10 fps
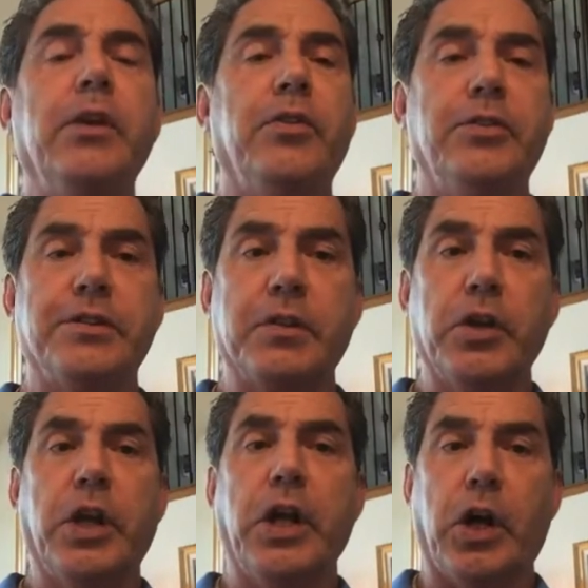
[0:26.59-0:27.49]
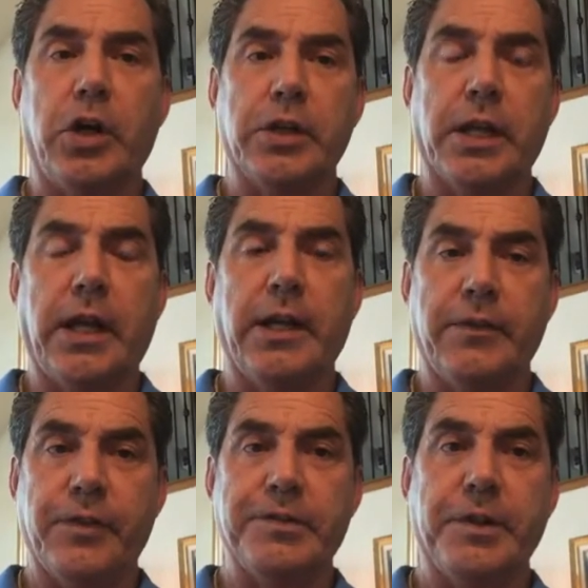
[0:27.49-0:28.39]
just looking
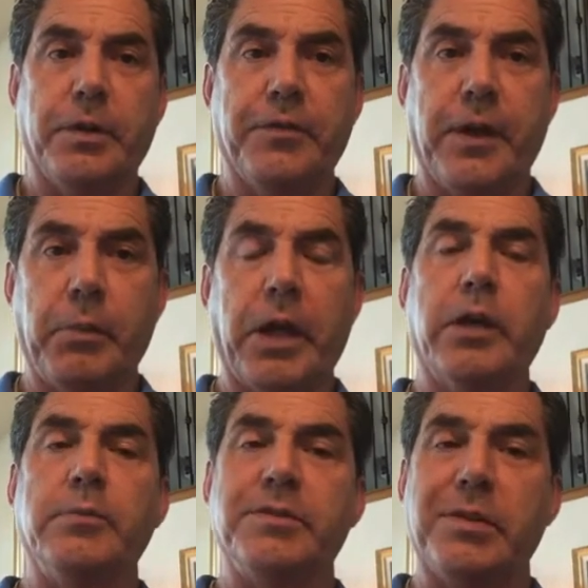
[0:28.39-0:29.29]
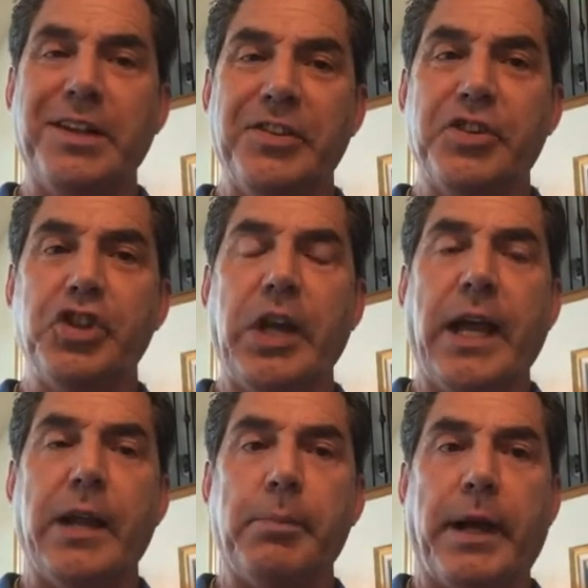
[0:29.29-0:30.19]
online for single family homes. So let's
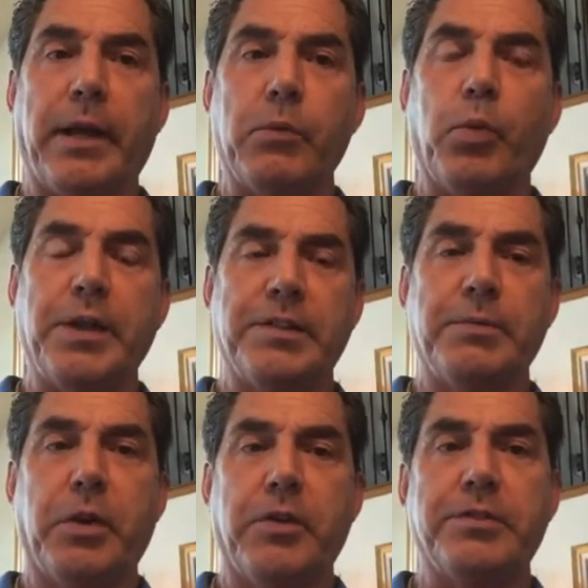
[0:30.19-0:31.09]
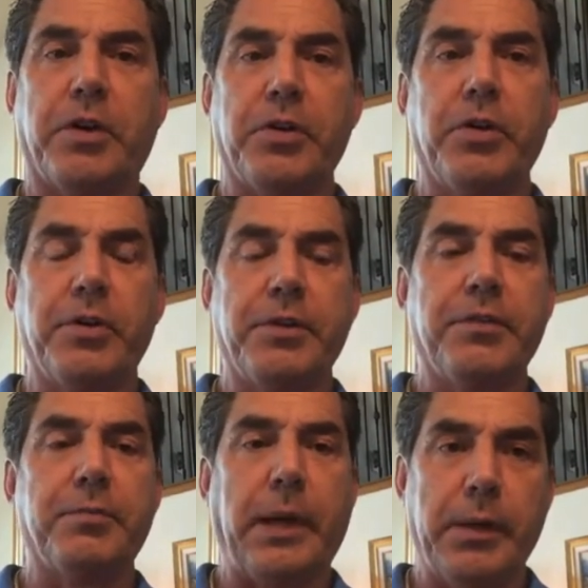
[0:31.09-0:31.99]
chat about what some of those
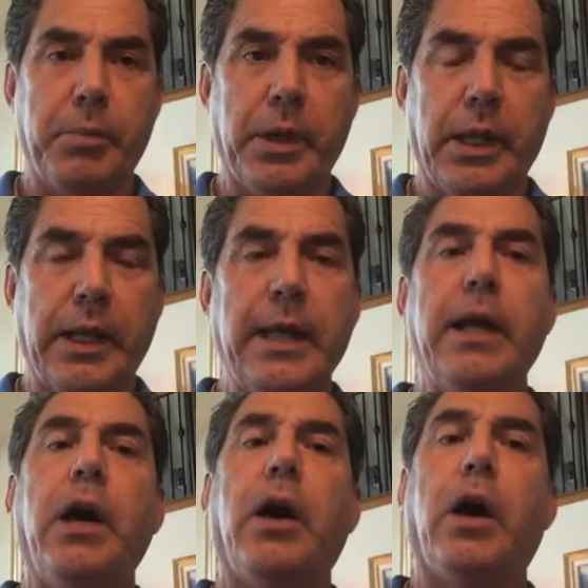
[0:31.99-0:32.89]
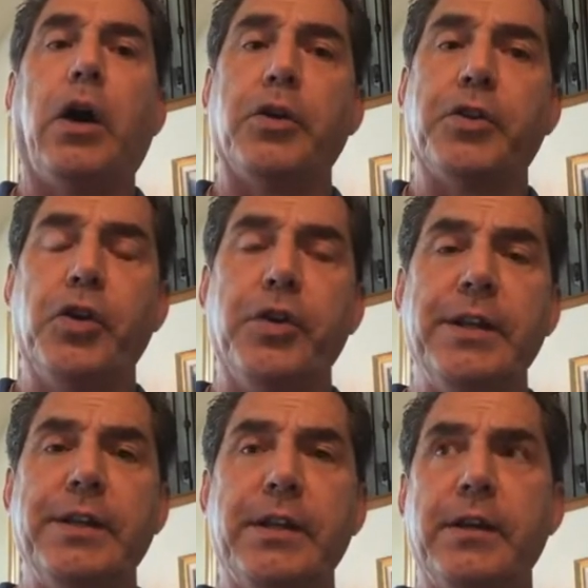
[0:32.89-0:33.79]
alternatives might be.
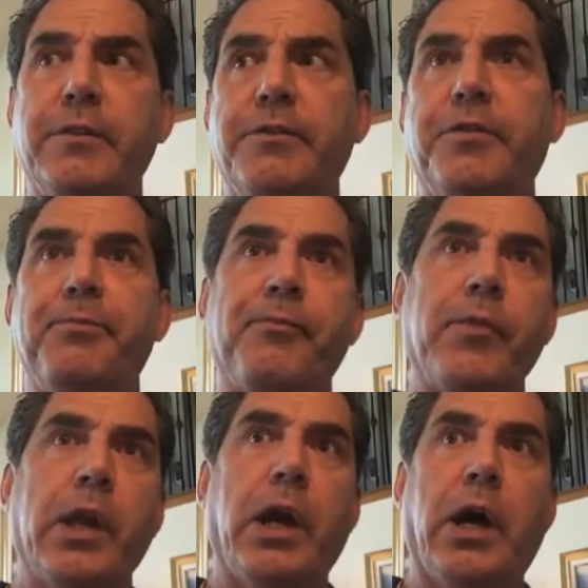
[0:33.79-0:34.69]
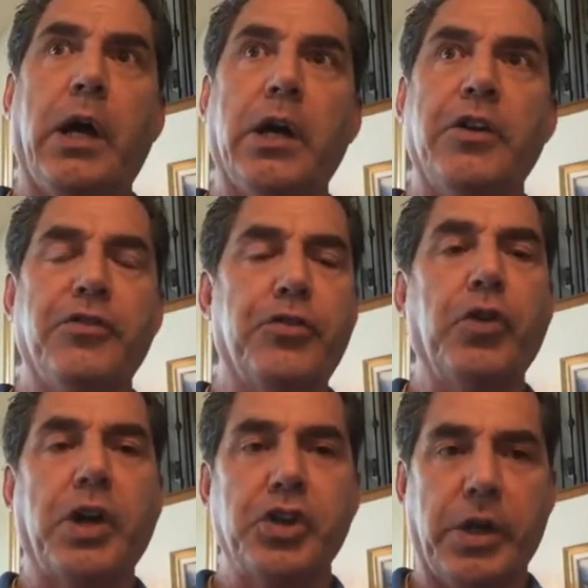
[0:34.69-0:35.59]
Alternative
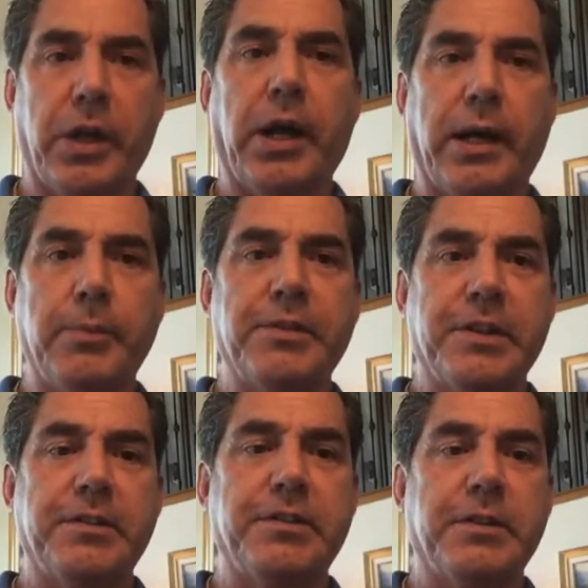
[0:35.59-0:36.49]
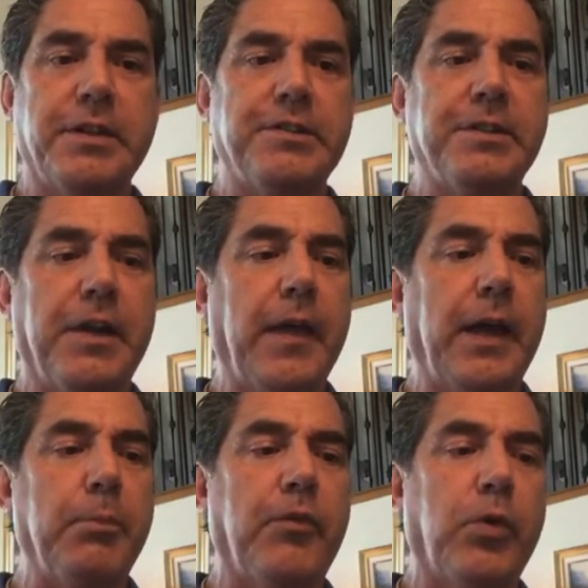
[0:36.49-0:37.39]
construction types, let's say
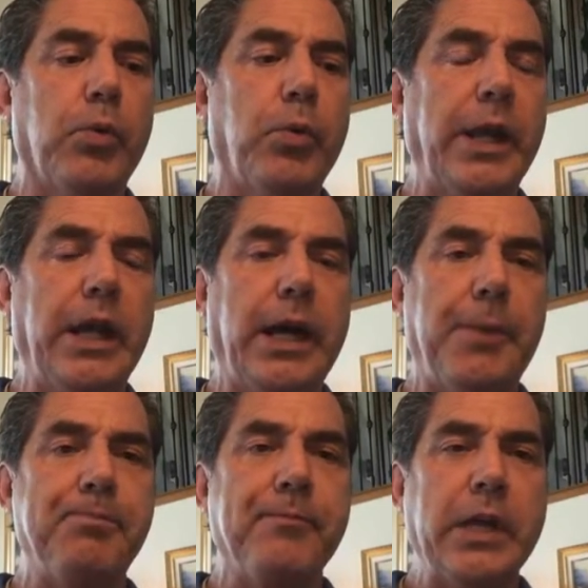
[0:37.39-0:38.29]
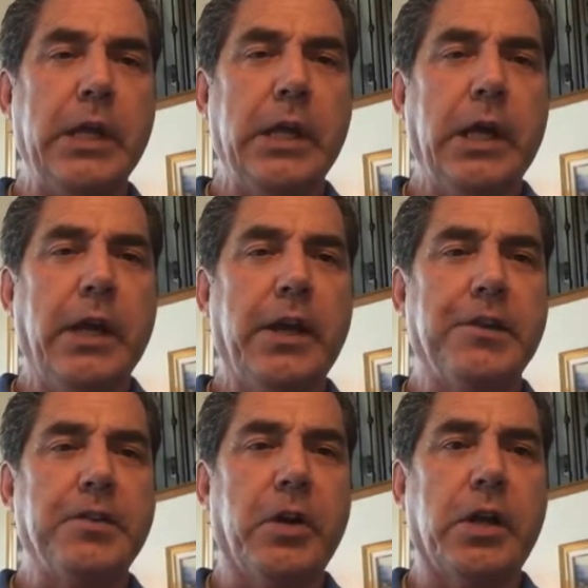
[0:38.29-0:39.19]
that. Before we
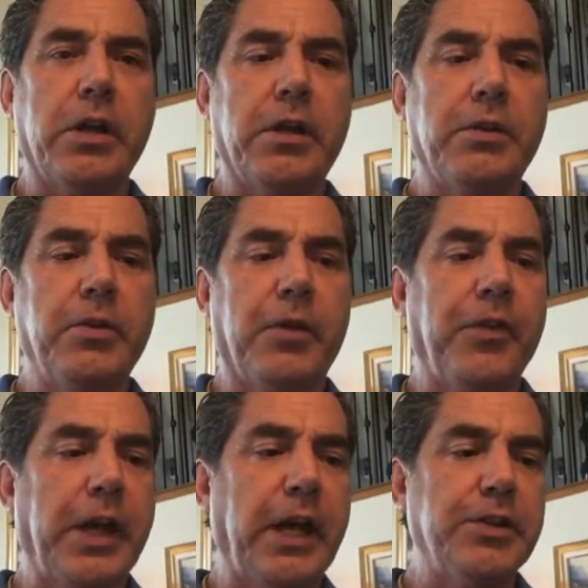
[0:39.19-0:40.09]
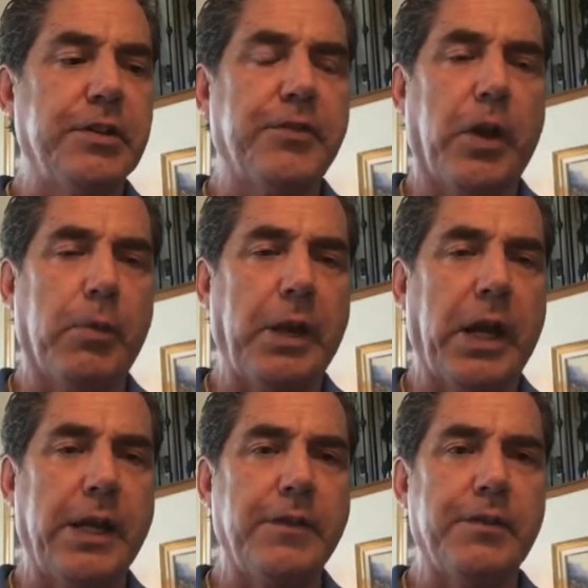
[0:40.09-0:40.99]
get started, click notifications, follow me,
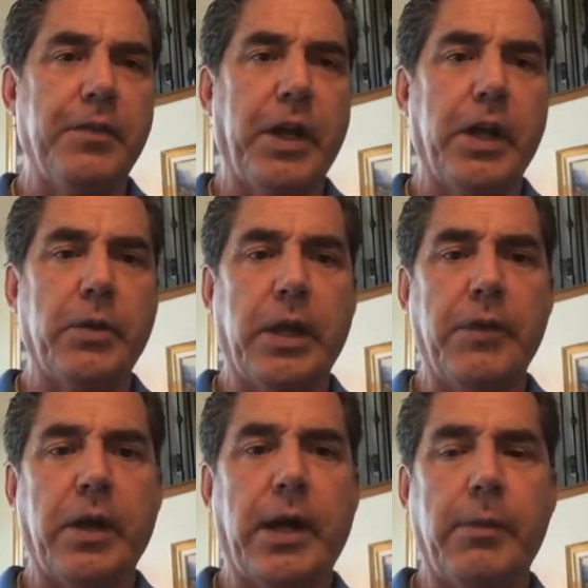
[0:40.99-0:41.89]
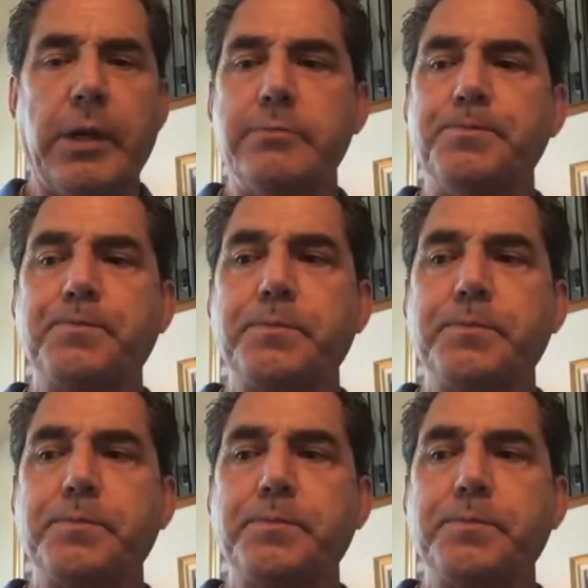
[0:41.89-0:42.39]
like this video, and leave a comment.